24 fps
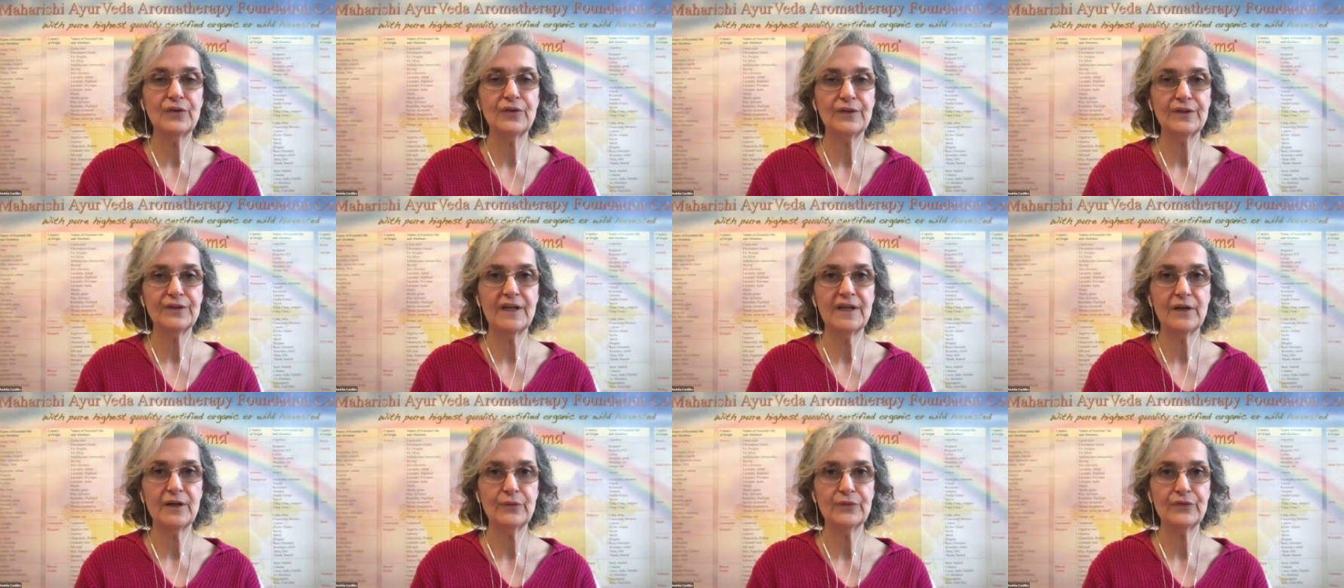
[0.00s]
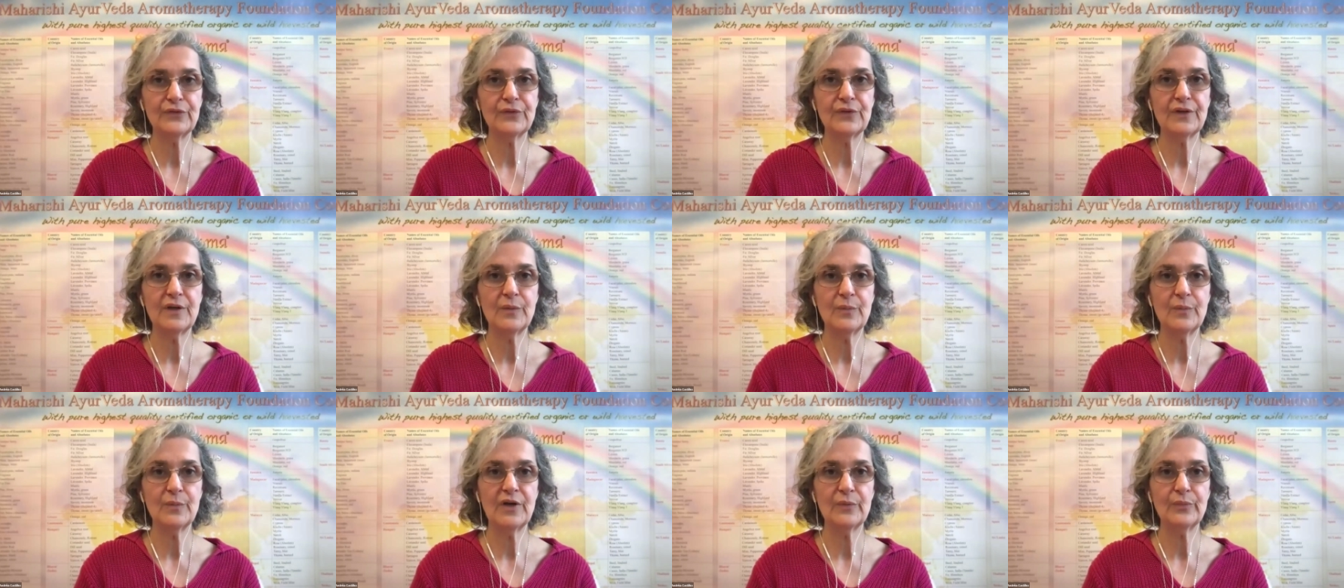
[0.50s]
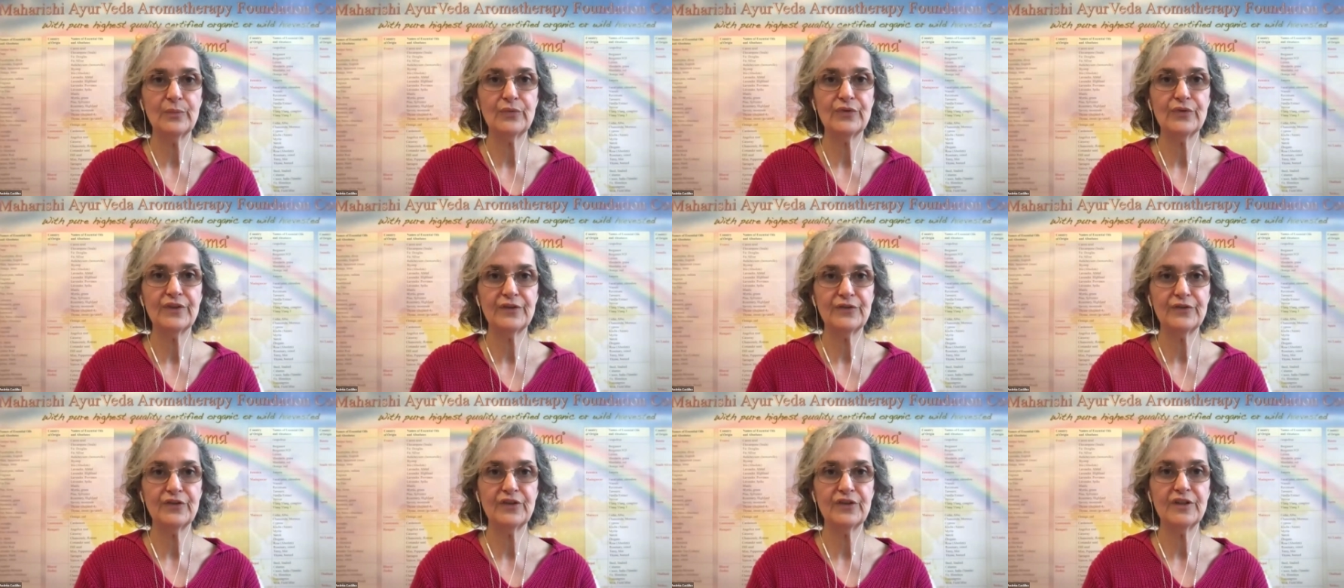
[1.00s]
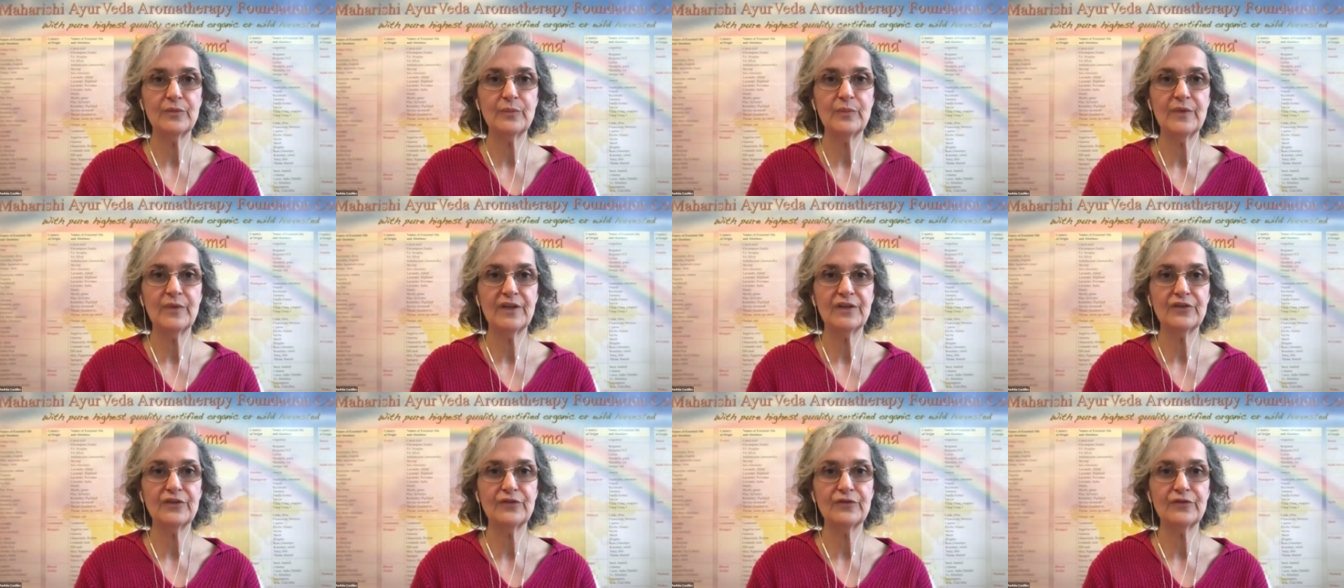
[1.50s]
on how to come up with a
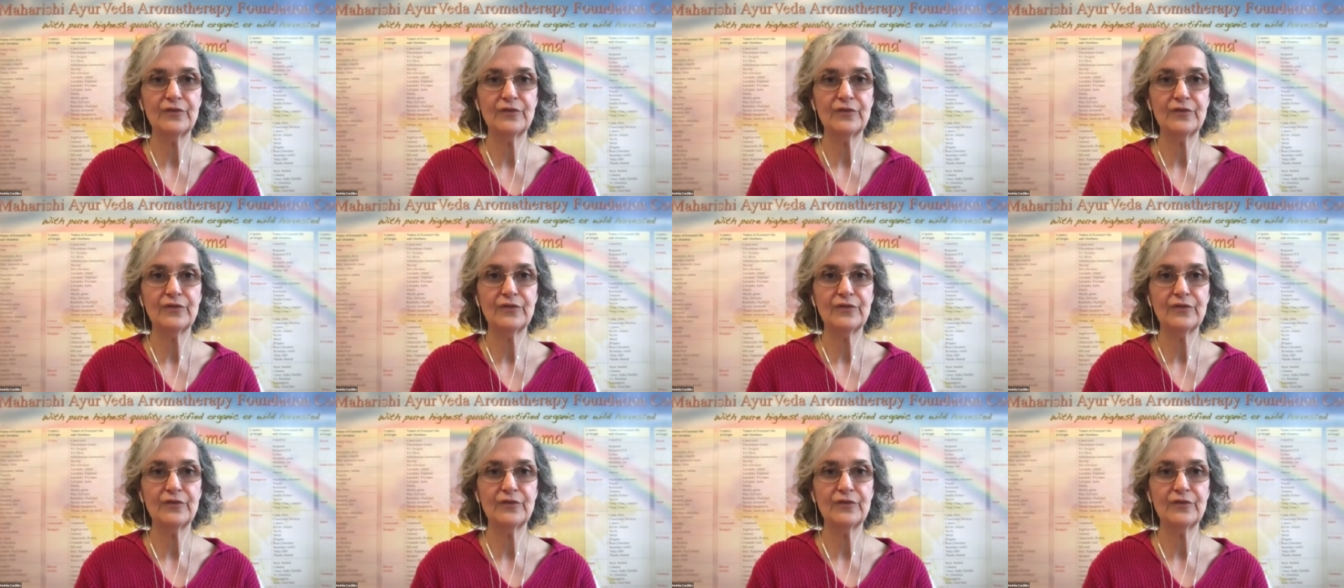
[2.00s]
treatment